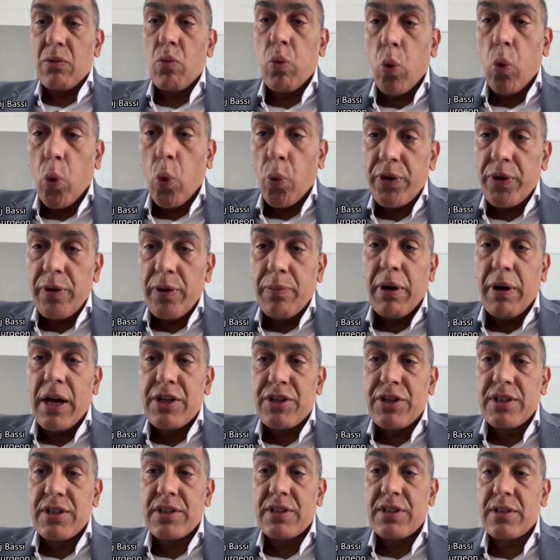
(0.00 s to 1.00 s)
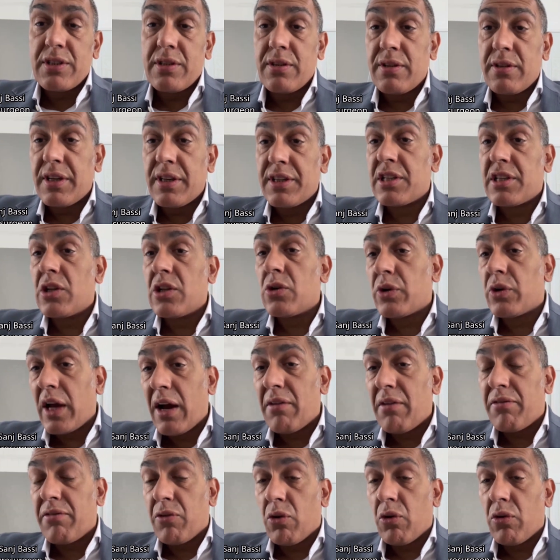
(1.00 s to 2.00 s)
we warn the patients things to
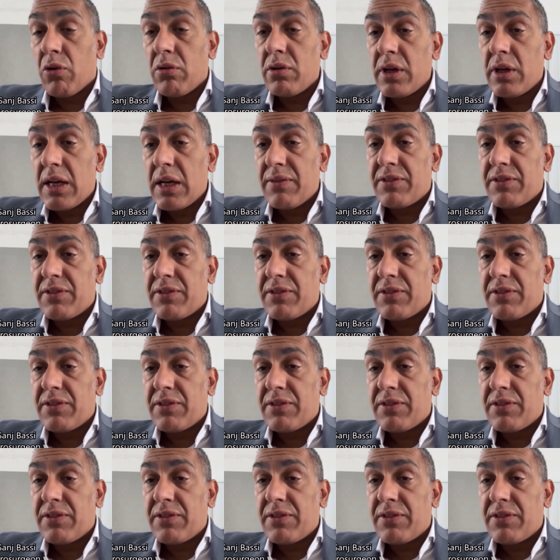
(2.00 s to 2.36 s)
look out for.